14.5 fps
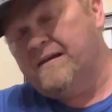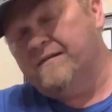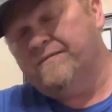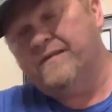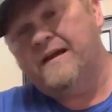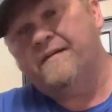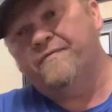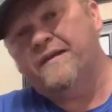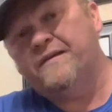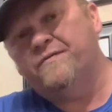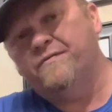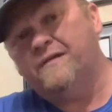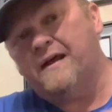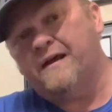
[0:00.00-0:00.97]
They
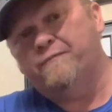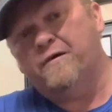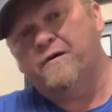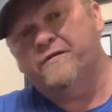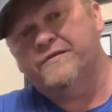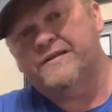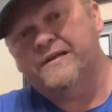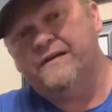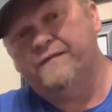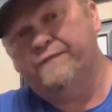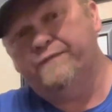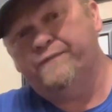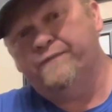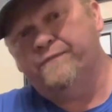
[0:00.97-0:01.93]
do a lot of rehearsing
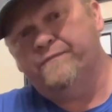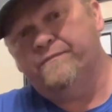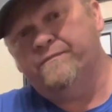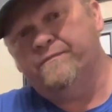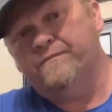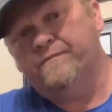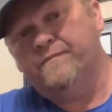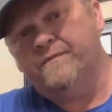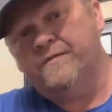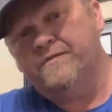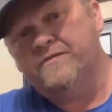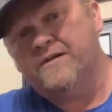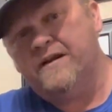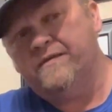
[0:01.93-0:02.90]
of,
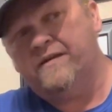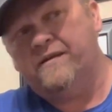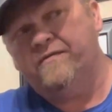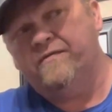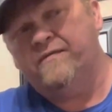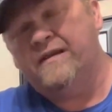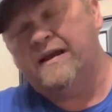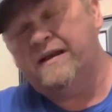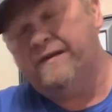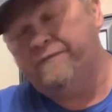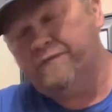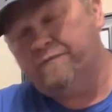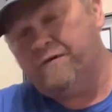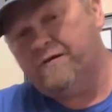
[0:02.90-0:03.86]
not
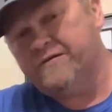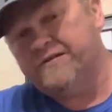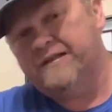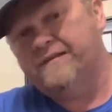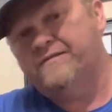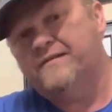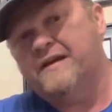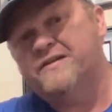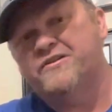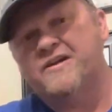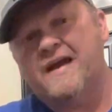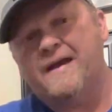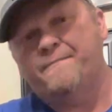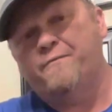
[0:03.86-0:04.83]
even rehearsing, they
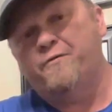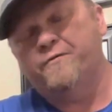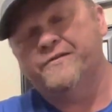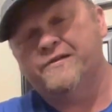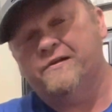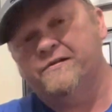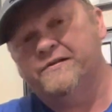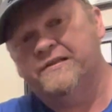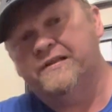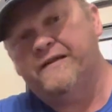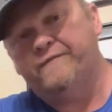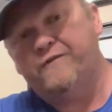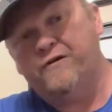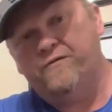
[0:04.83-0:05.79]
jam old songs that
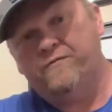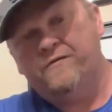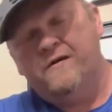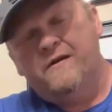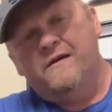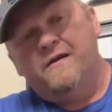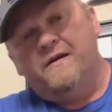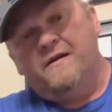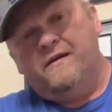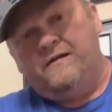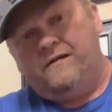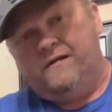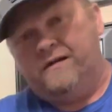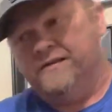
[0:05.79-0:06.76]
they've known.
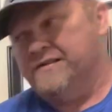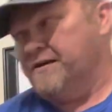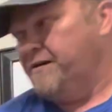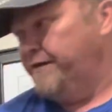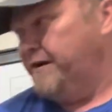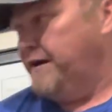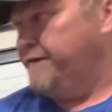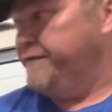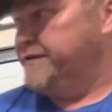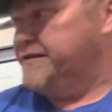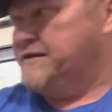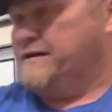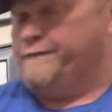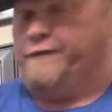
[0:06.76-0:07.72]
You can see all the Elvis
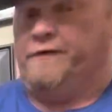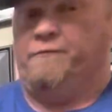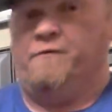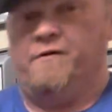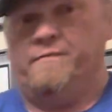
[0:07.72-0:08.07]
stuff on the wall